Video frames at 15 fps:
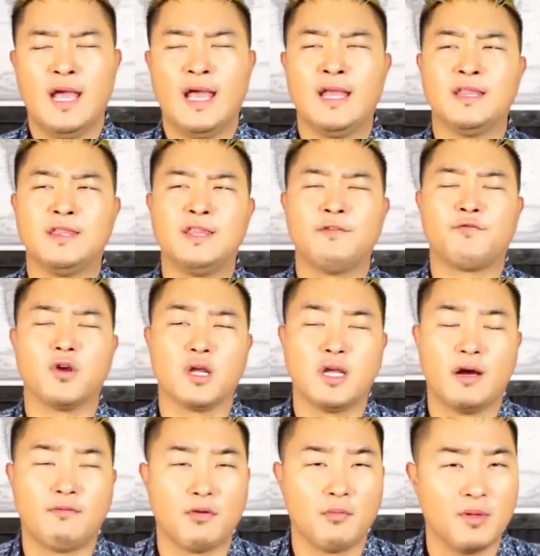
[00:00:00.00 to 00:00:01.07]
in
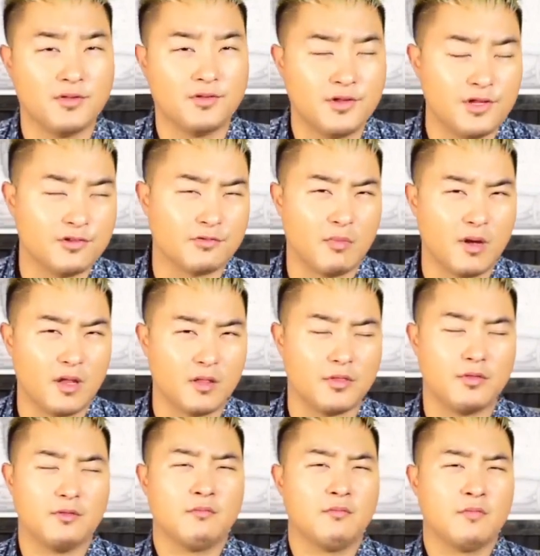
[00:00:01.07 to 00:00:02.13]
different governments this
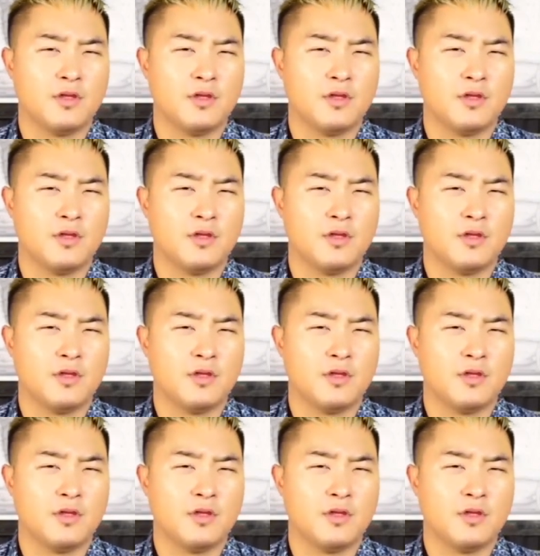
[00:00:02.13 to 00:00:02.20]
month.